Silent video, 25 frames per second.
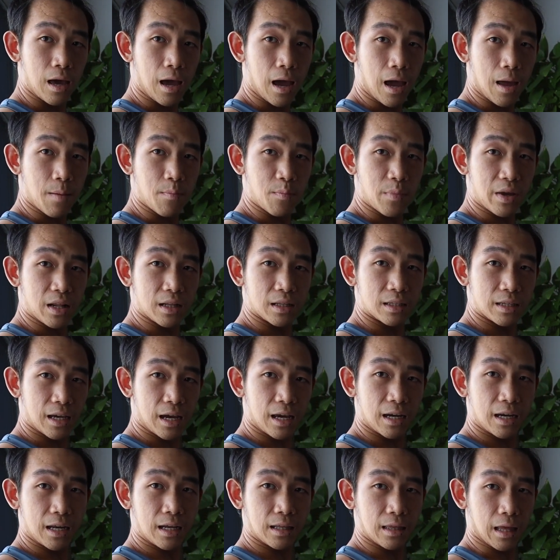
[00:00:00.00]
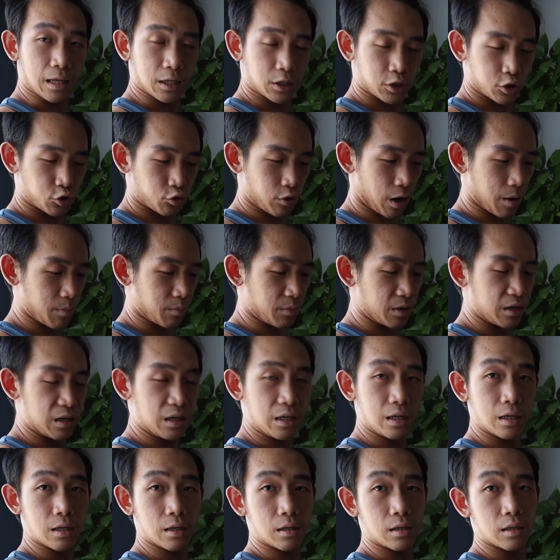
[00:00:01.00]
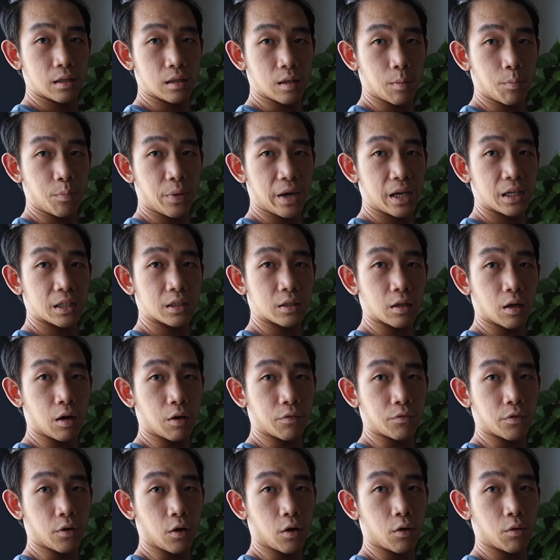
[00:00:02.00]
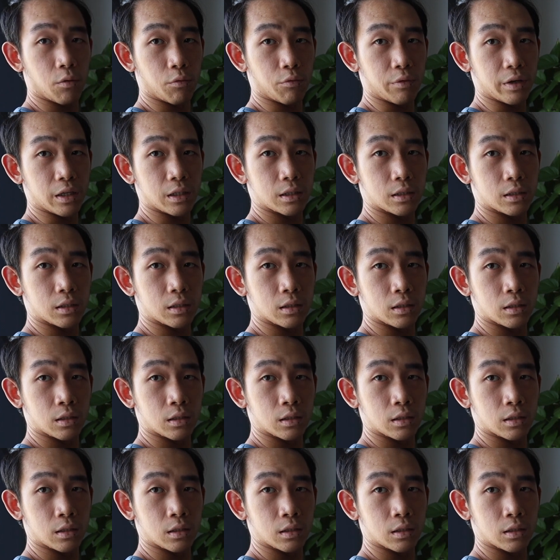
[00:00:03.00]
and maintaining that strap near the base of your wrist.